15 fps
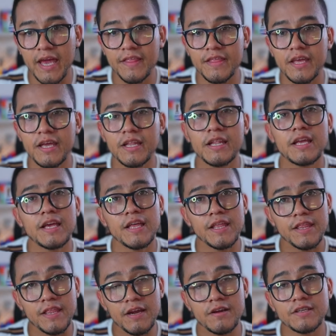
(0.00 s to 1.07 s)
and then
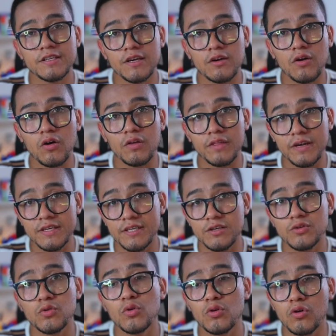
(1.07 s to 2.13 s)
there is
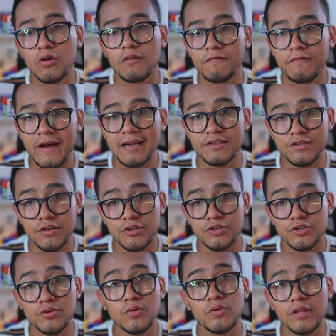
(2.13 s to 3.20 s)
a tool called file
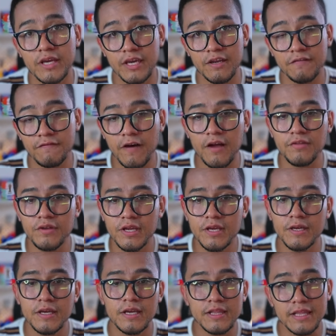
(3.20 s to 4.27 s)
search tool in
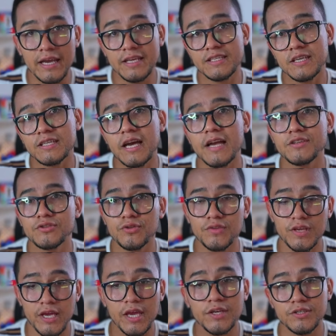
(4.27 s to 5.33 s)
Foundry that is attached
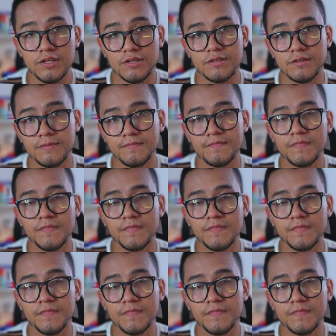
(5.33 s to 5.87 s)
to the agent.